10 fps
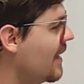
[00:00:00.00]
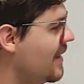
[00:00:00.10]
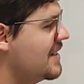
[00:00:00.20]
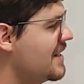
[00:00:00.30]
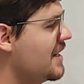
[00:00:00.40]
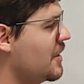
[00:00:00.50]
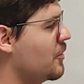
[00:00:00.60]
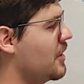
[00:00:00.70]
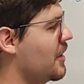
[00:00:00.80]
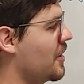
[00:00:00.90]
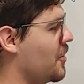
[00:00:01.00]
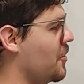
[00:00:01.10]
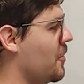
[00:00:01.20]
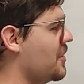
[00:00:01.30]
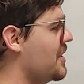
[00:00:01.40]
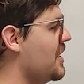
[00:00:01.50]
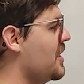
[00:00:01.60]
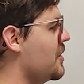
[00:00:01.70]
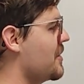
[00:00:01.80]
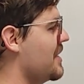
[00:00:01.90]
this integral
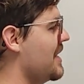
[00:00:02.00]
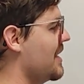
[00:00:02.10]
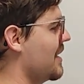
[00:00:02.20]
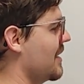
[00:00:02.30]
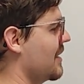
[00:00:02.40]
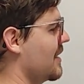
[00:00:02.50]
continuously